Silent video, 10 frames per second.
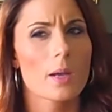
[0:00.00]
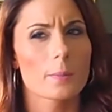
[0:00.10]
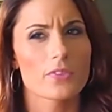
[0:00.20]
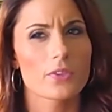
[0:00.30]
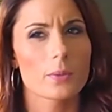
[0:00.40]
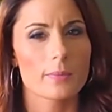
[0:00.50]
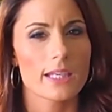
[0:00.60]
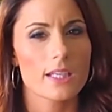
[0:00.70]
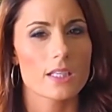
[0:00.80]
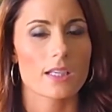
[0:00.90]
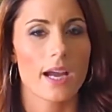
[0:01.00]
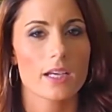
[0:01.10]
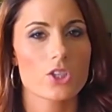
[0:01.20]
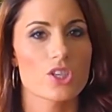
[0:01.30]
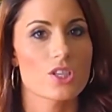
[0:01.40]
but for me, it
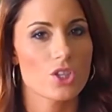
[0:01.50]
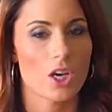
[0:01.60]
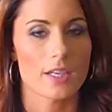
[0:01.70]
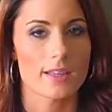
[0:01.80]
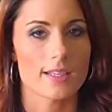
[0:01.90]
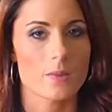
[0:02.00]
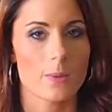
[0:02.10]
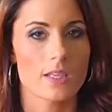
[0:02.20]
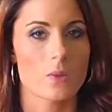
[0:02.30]
kind of just started this week.